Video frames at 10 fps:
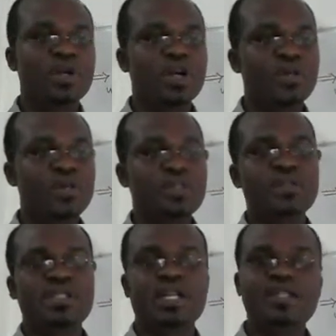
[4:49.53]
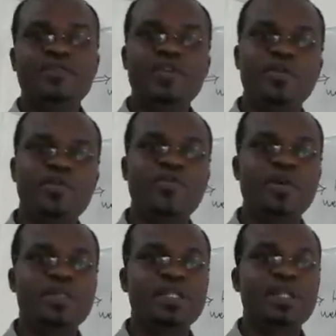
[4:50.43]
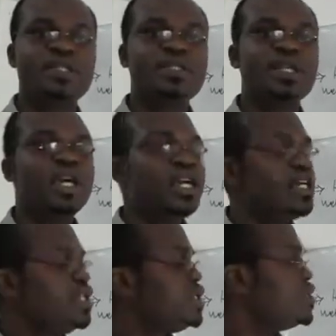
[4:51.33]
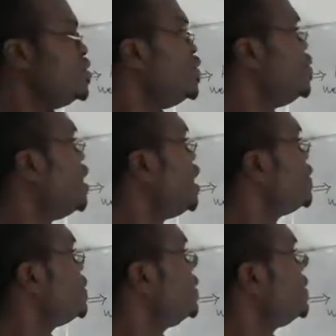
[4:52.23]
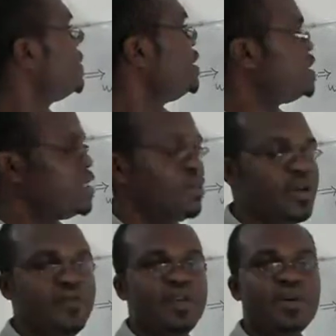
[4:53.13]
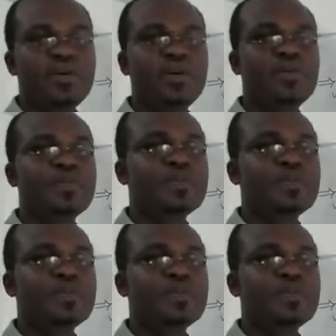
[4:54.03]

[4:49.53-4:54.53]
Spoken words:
I want to start developing websites, you need to know how to use HTML very well.